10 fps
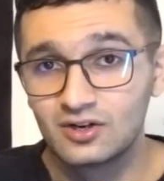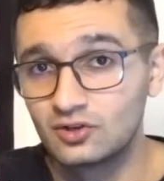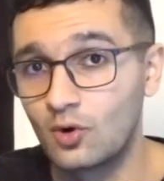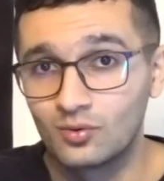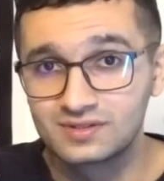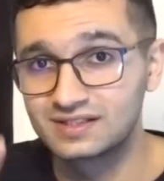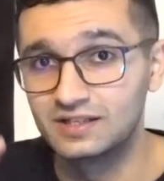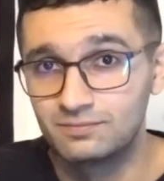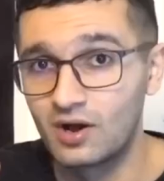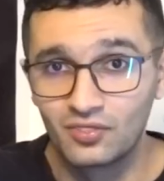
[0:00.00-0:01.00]
Don't
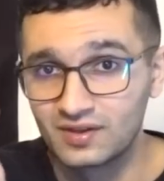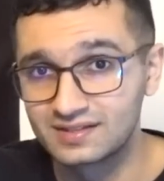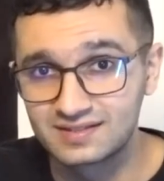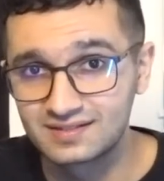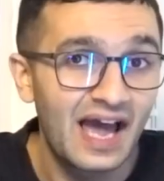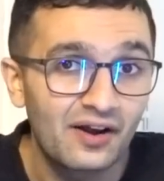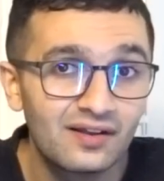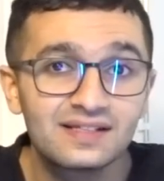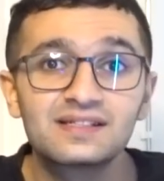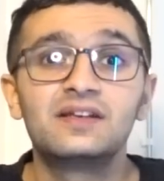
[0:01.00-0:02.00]
sleep on this.
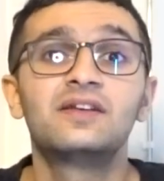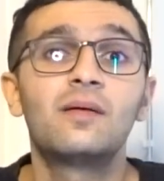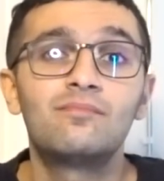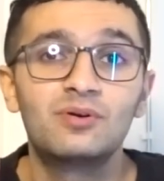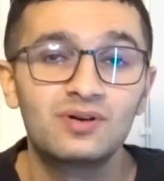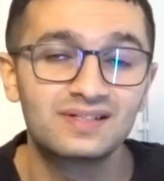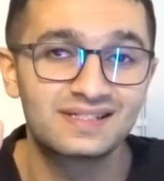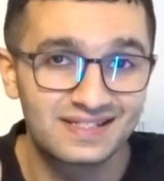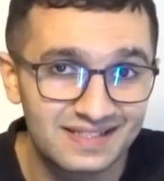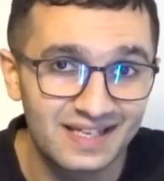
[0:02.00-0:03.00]
Catalyst number
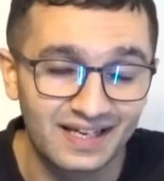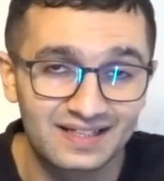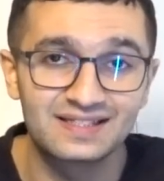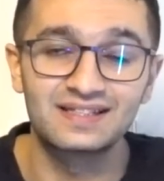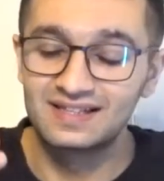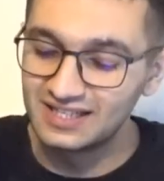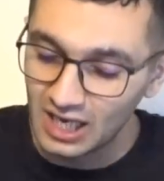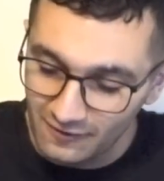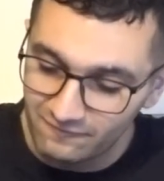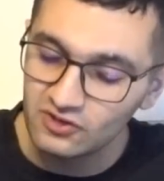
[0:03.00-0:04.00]
6, the
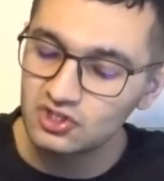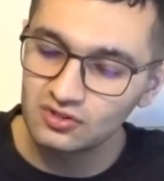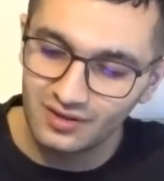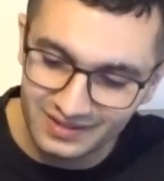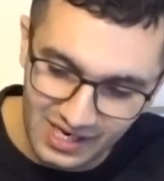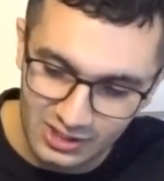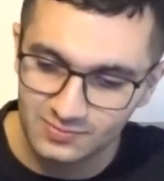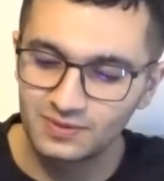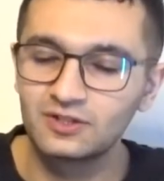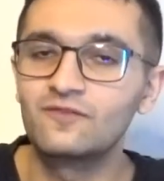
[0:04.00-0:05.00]
official
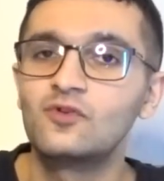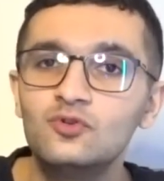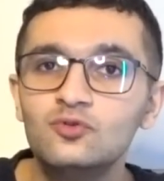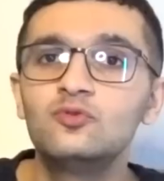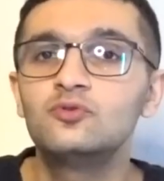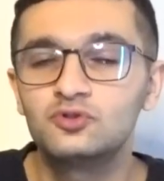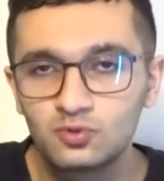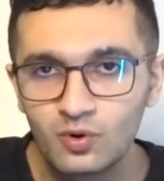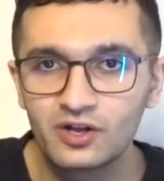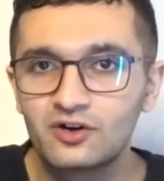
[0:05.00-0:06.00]
announcement of the new
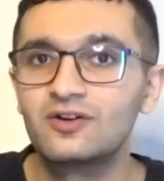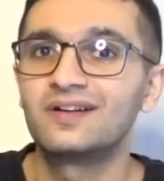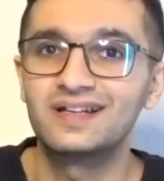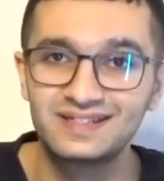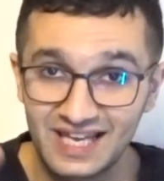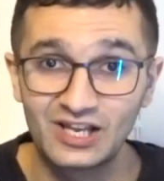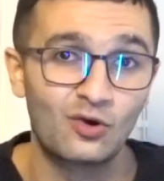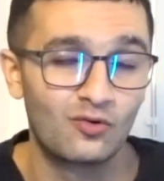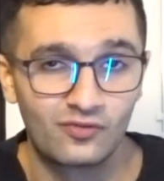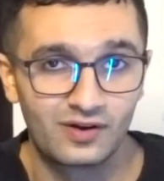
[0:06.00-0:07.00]
Twitter
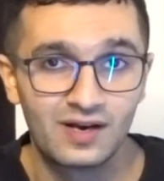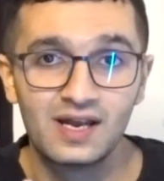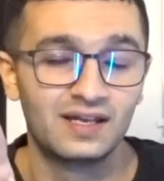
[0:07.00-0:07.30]
takeover.